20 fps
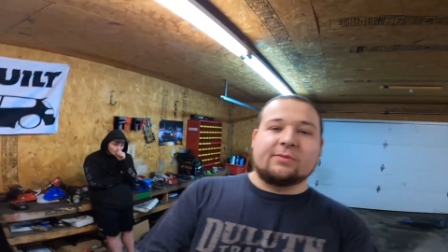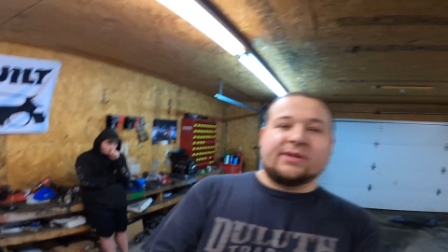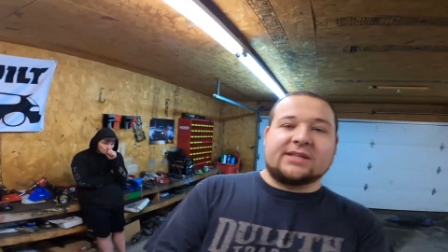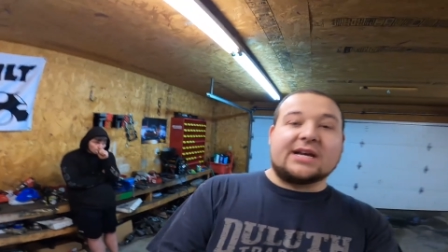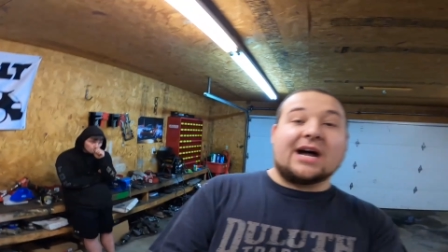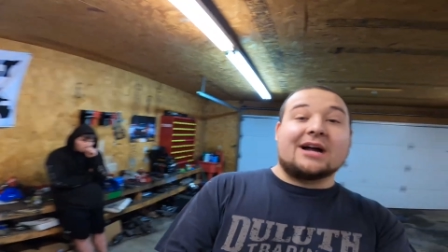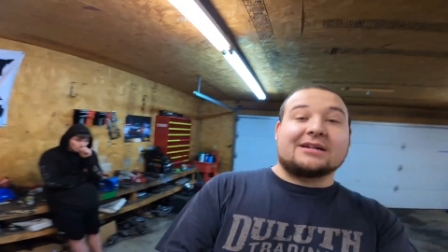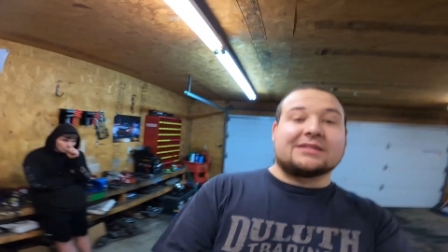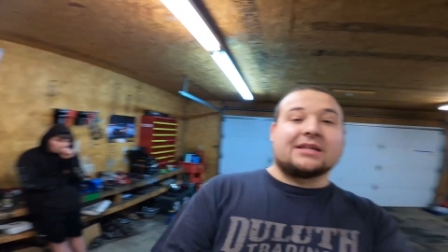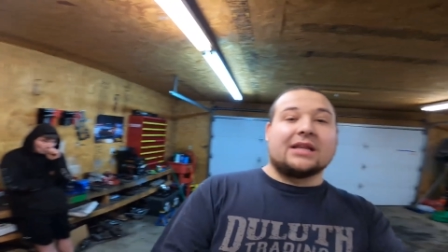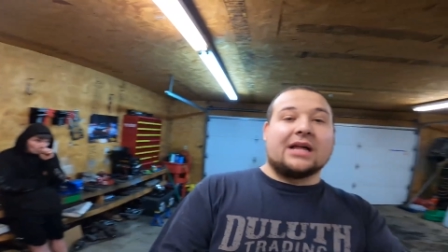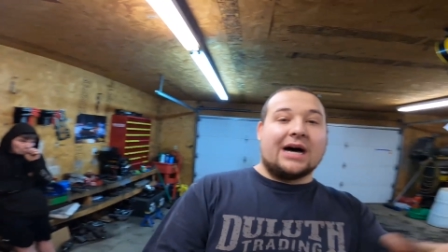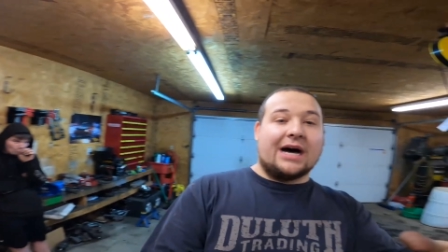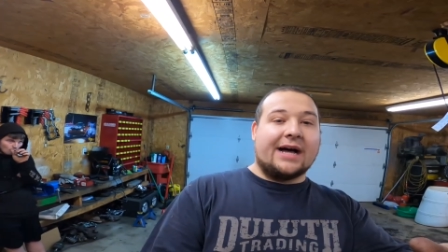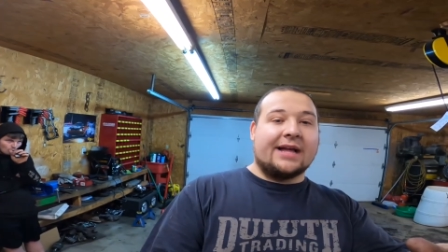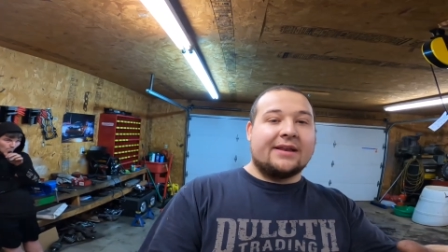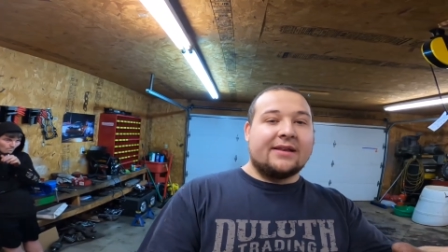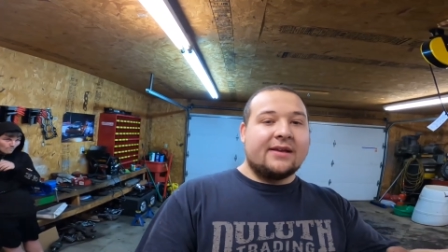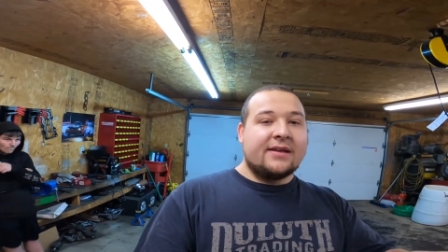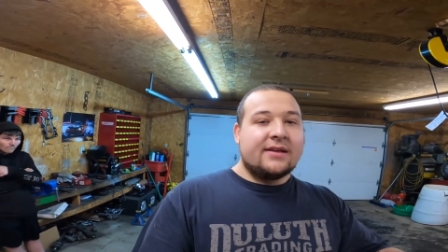We talked a
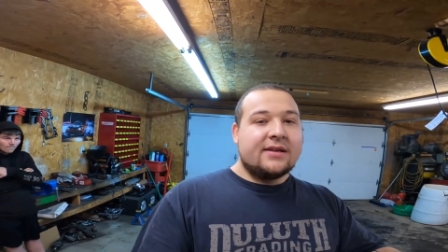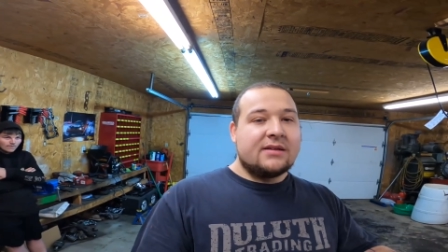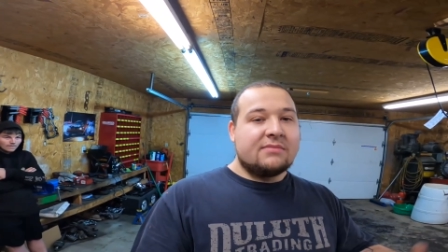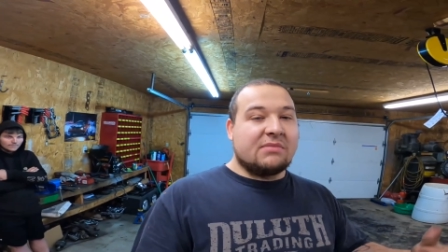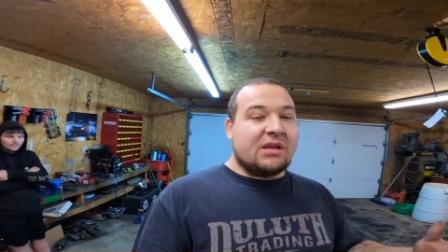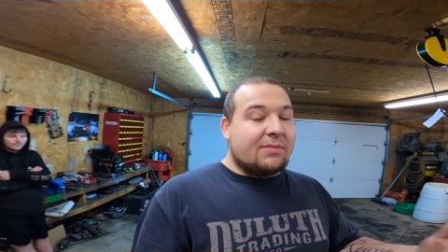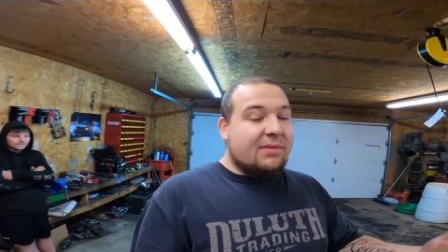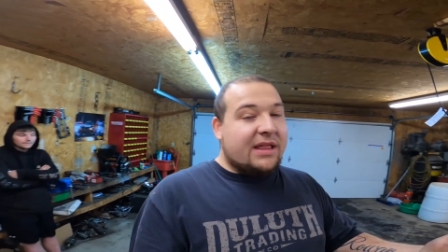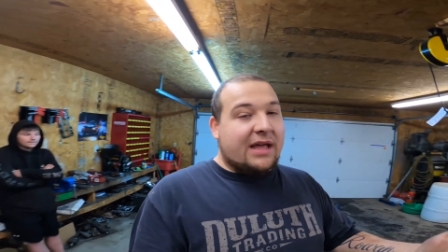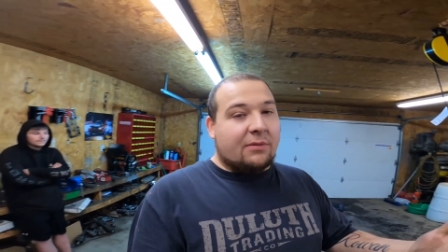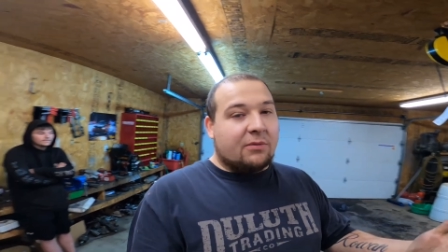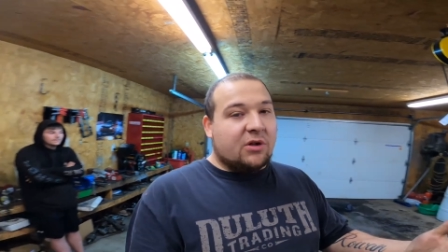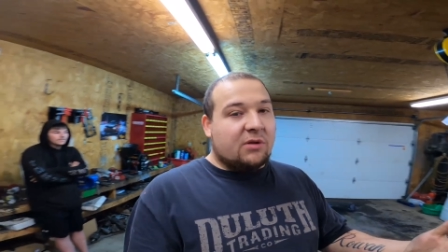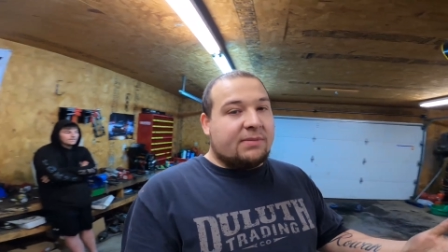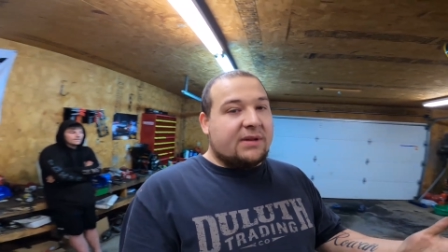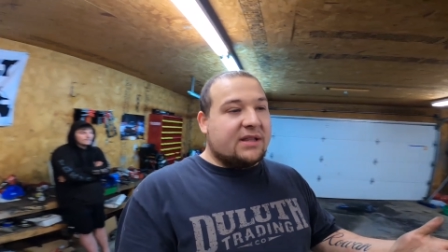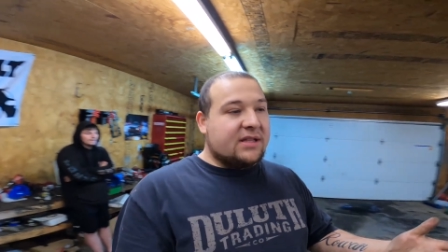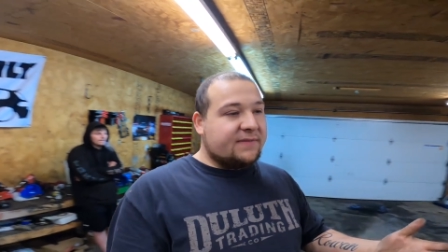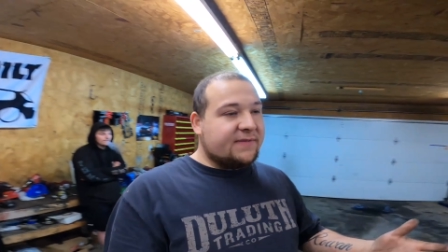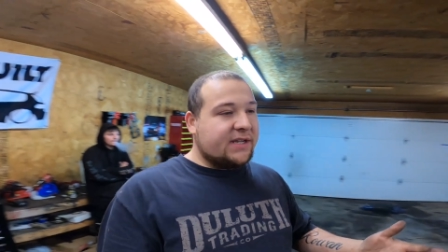lot. Maybe that will
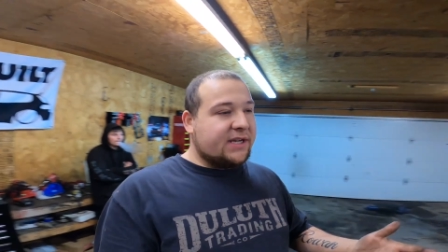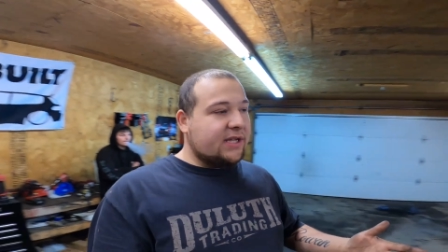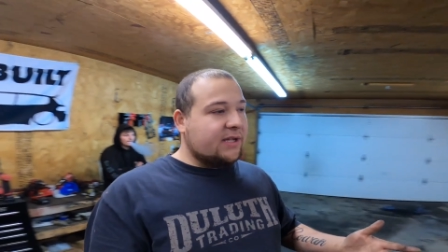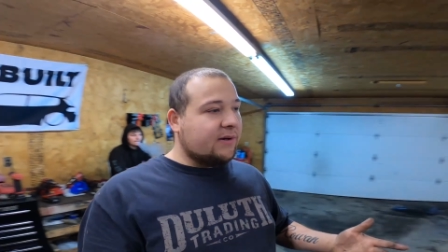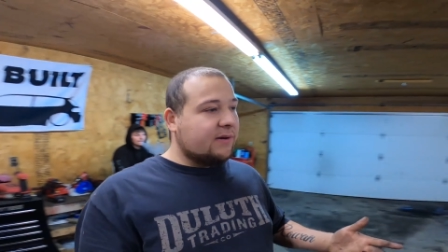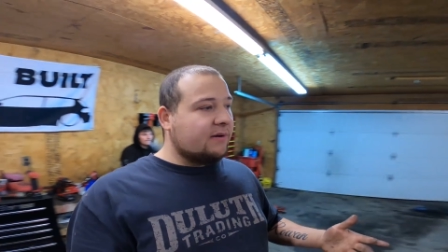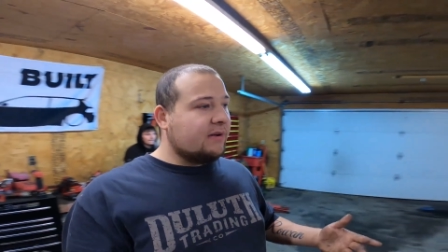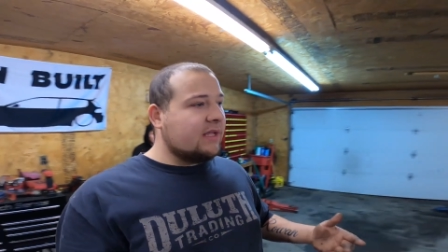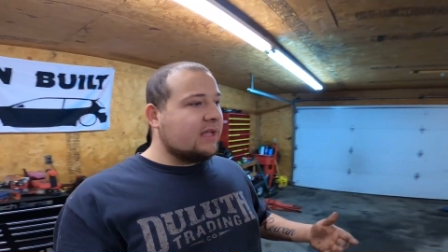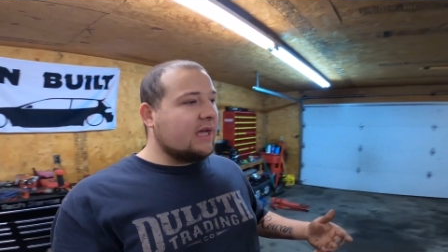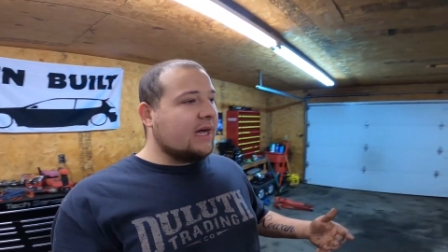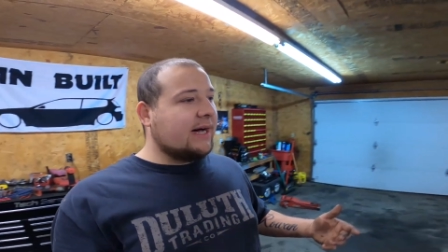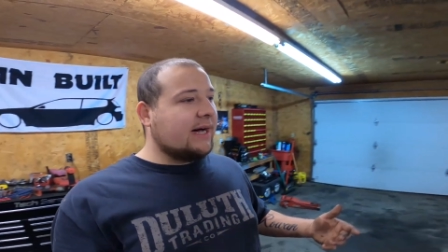be the video.